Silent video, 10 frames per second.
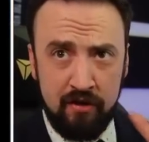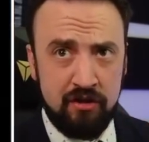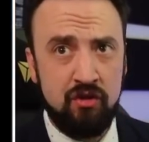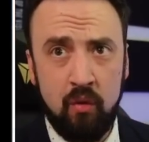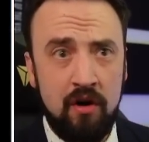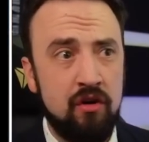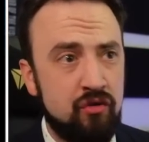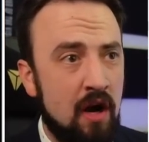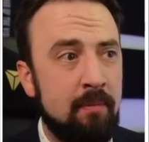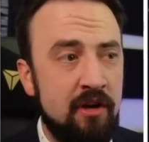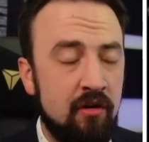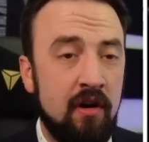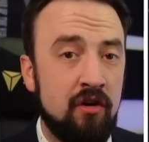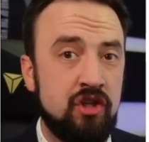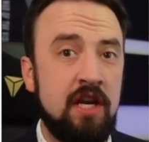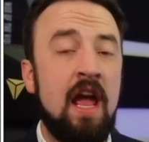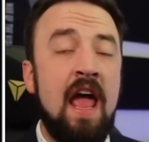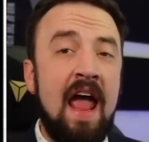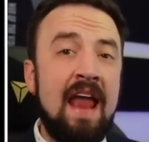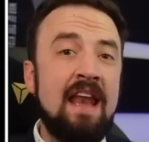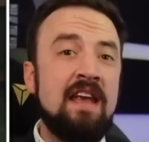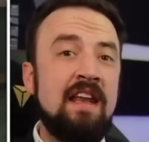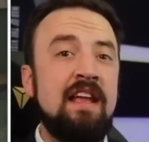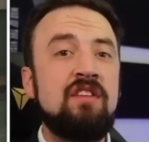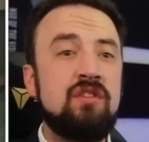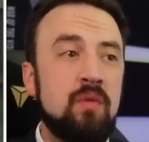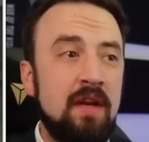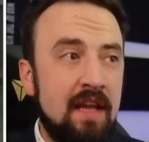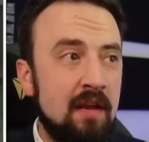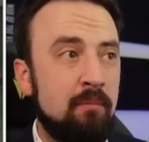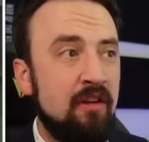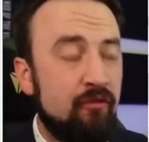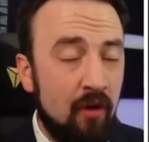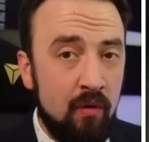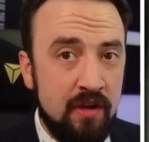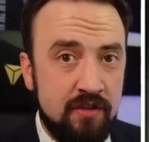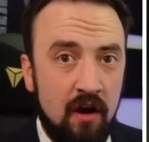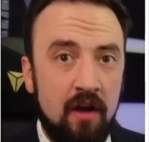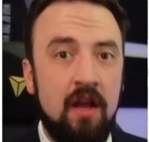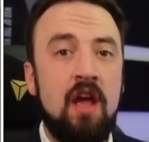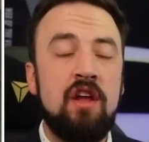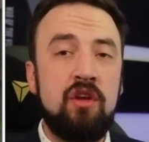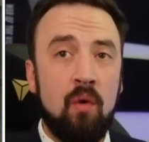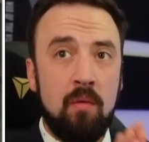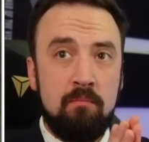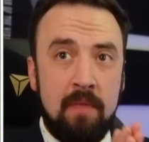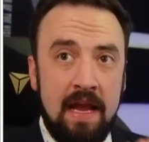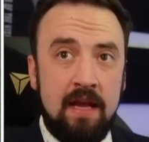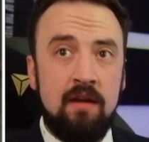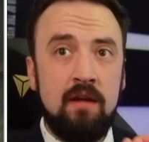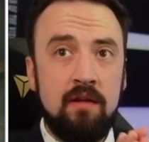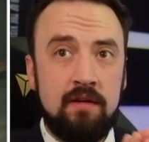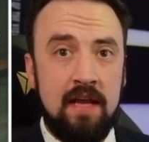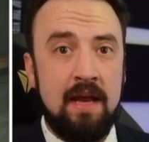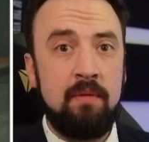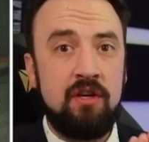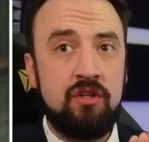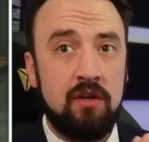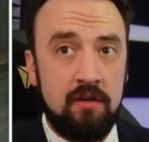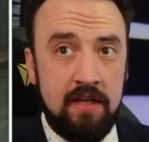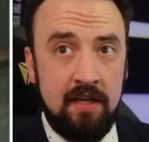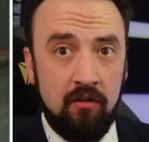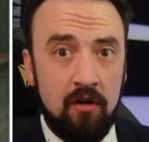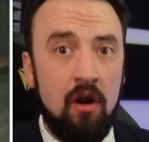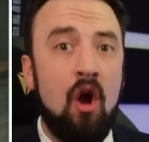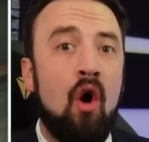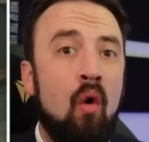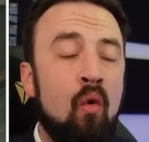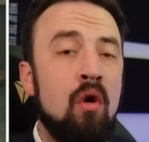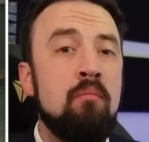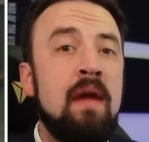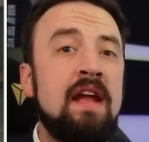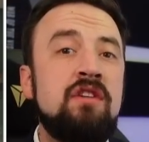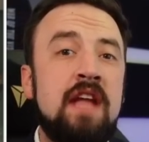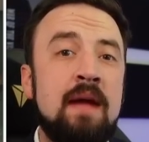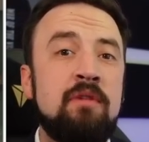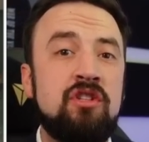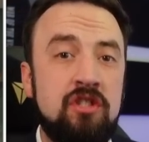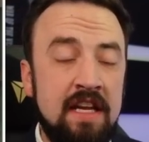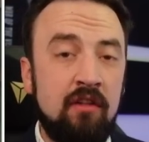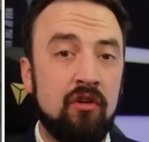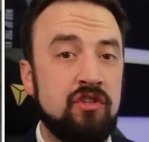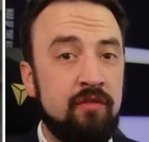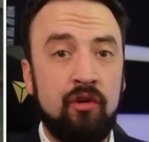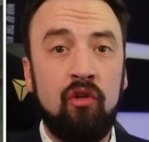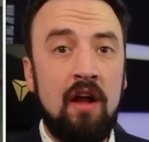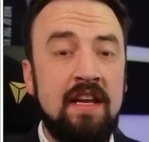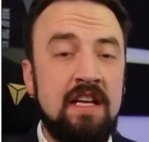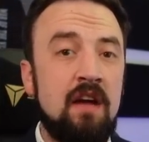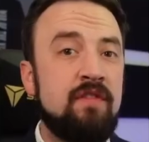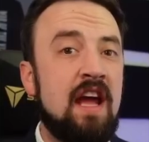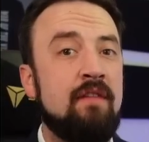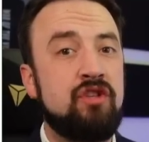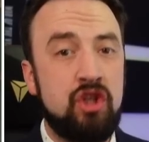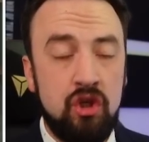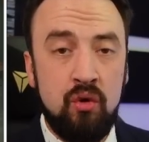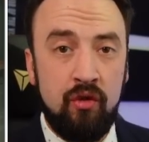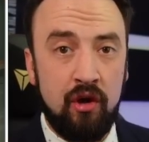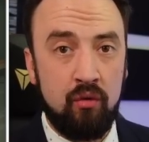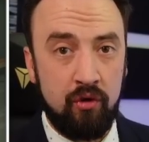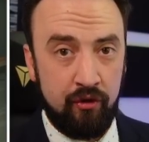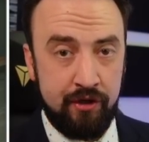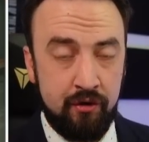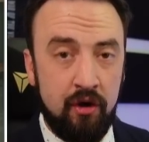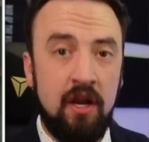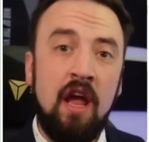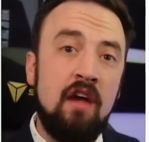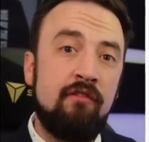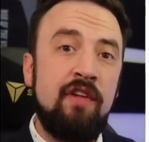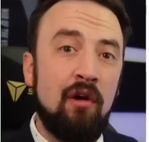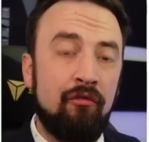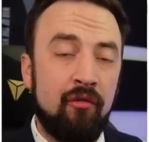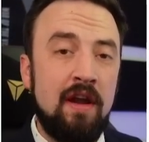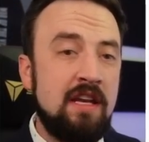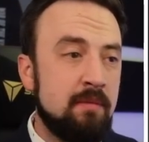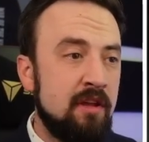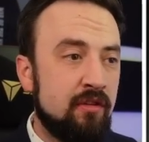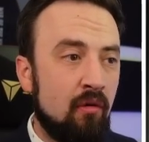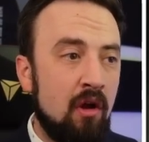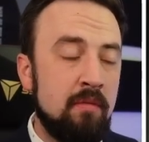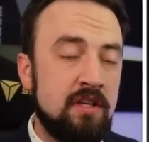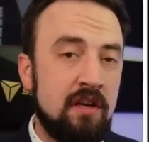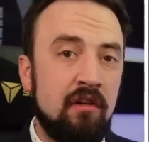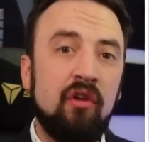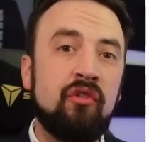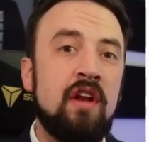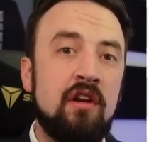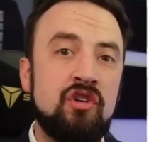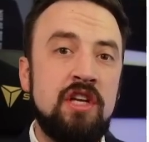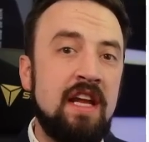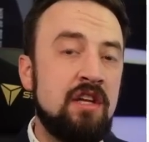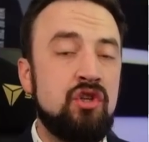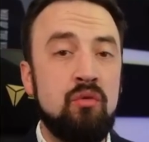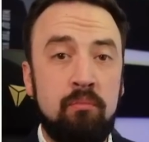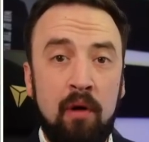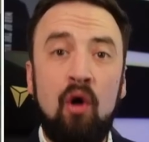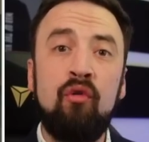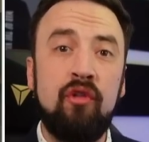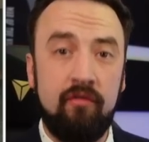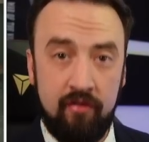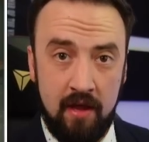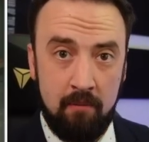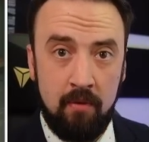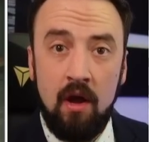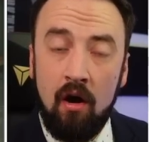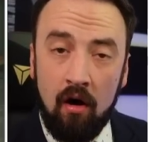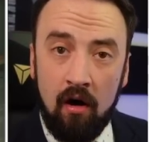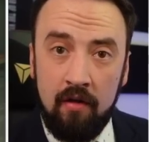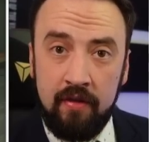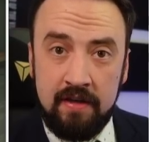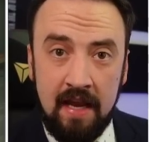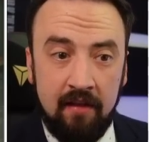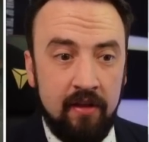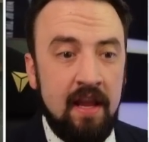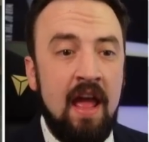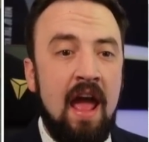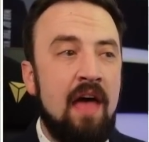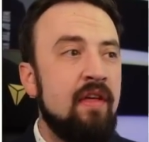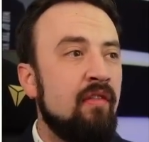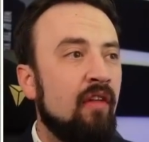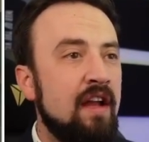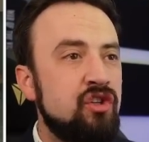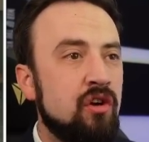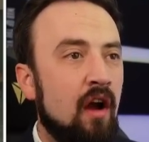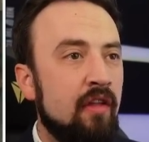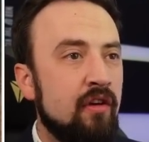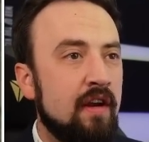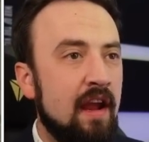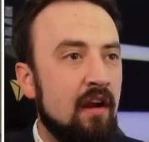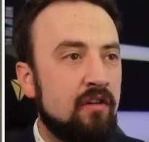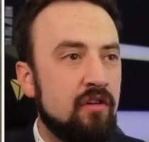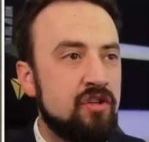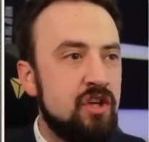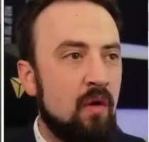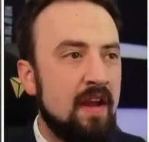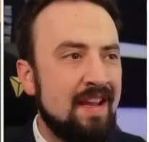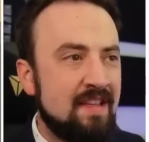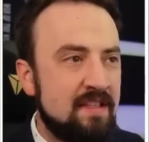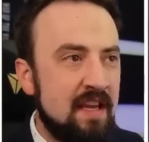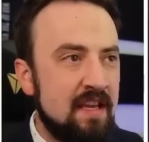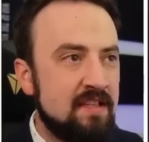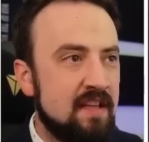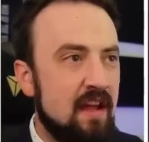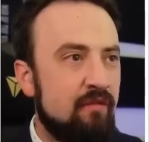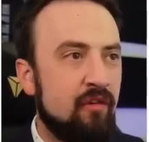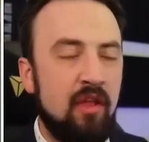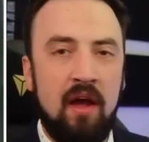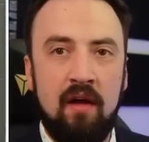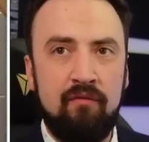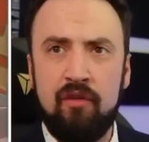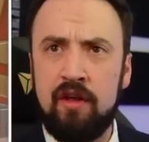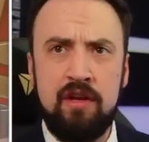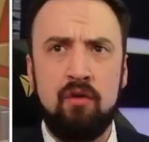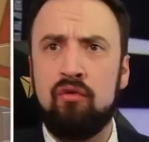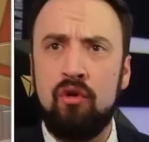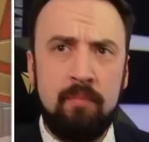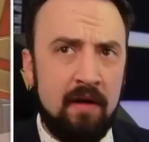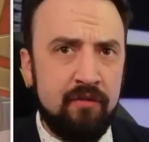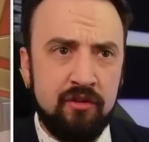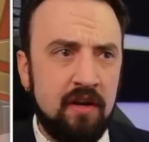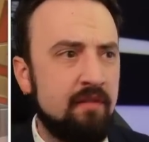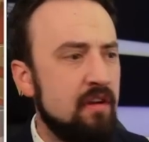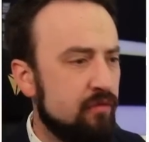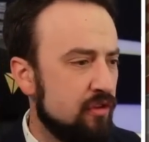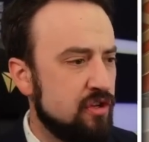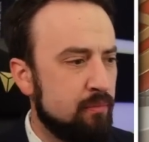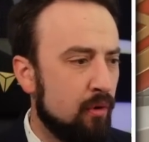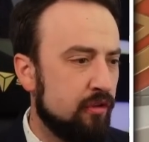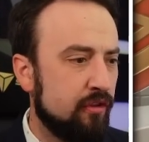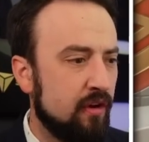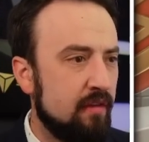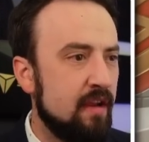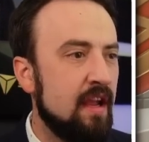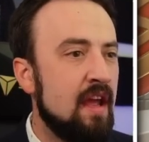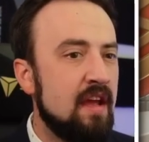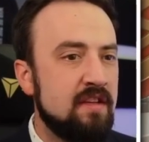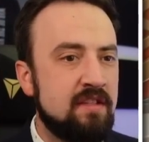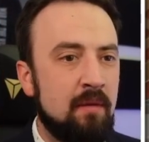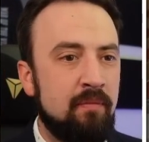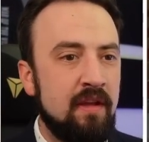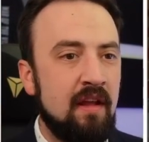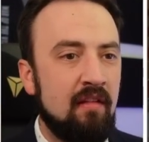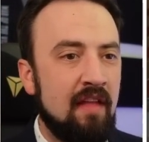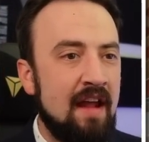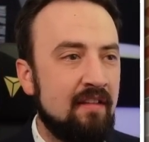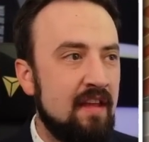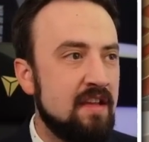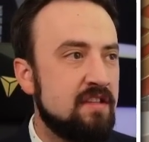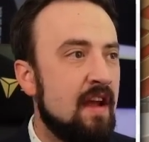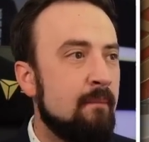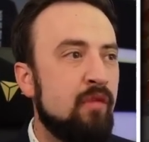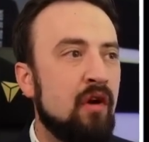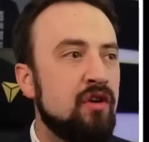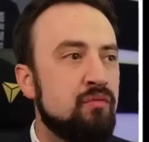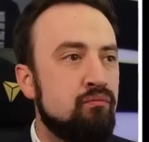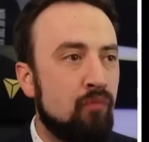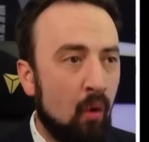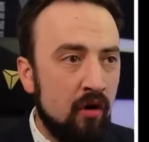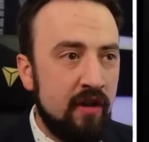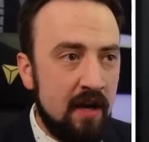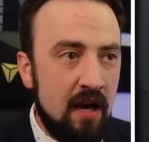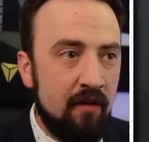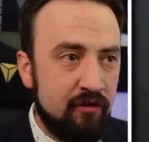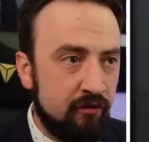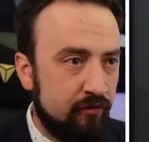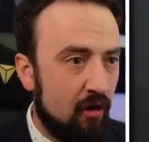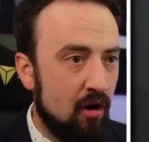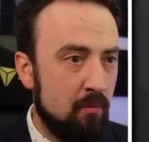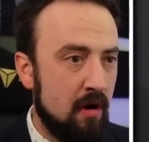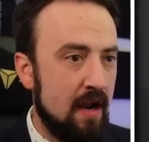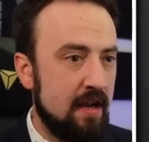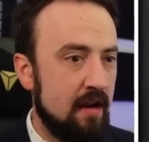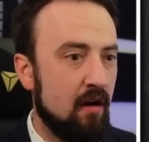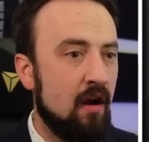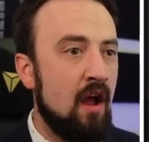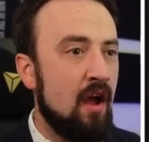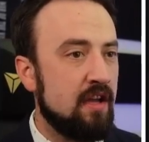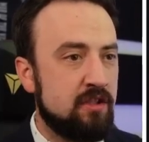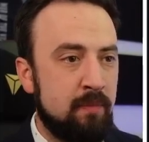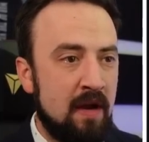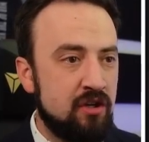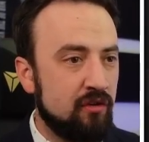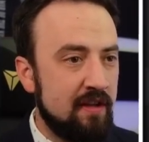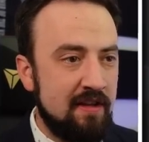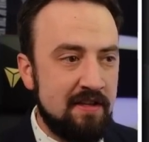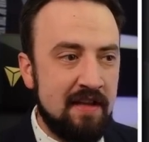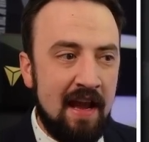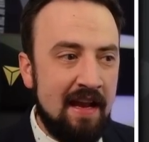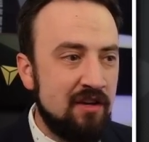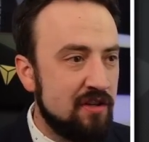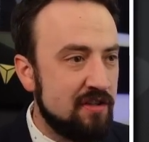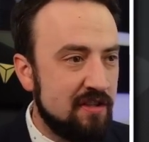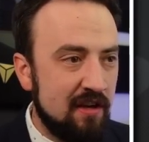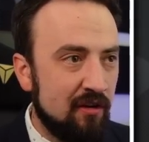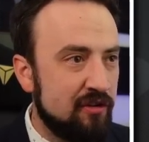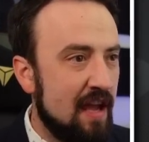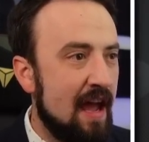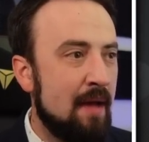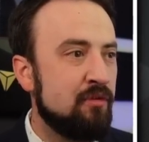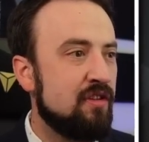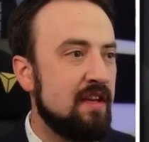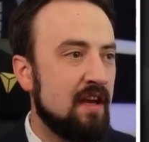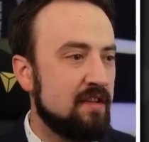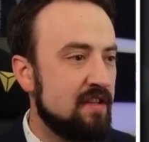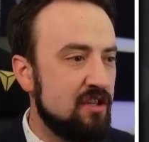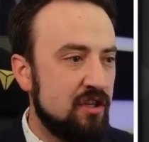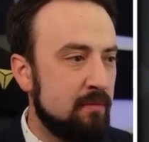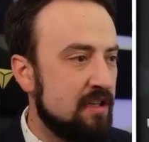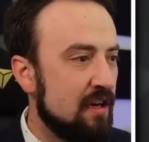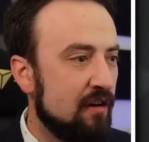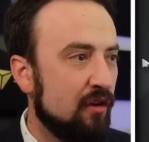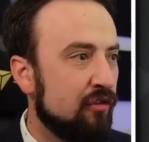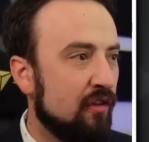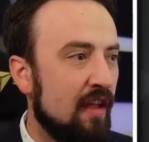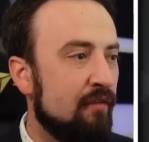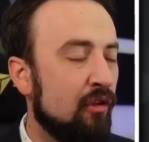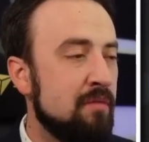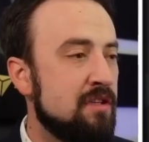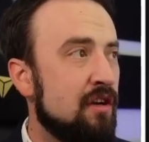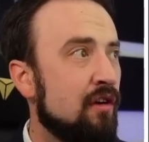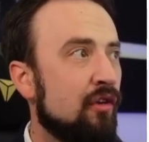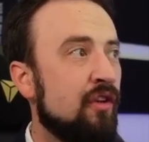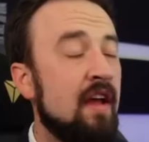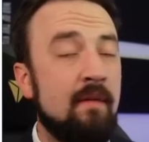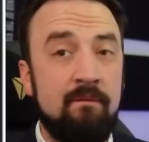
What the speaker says: This is where you're dropping your energy, and it needs to, again, be focused on your main damage dealer or main damage dealers. If you're lucky enough to have 2 that are really good, feel free to be throwing materials and energy into both of them on the daily, and then let your other characters, exist for the group buff that they're giving, for the support that they're giving, something like this. There is more than enough to farm right here, especially these agent skill tabs, the ascension materials, the leveling materials.